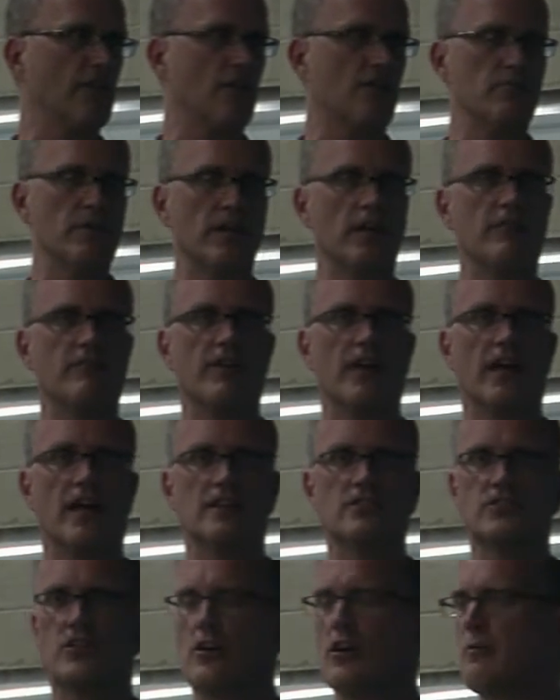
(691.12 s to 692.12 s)
our
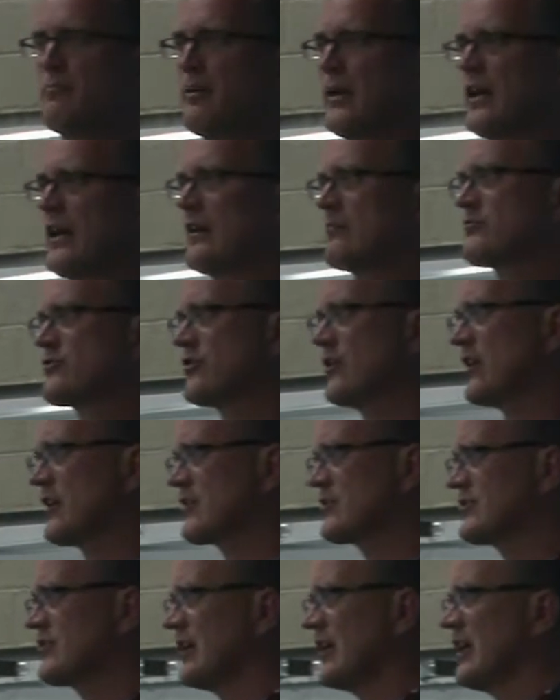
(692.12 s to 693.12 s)
minivans or our pickup
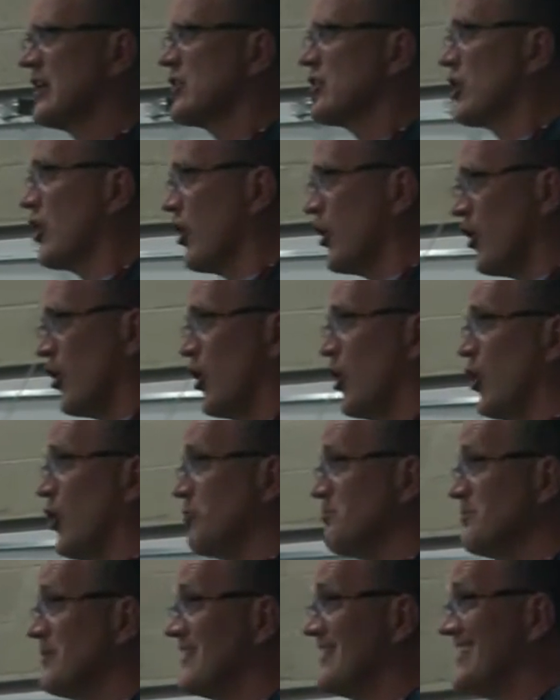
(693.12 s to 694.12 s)
trucks, go home,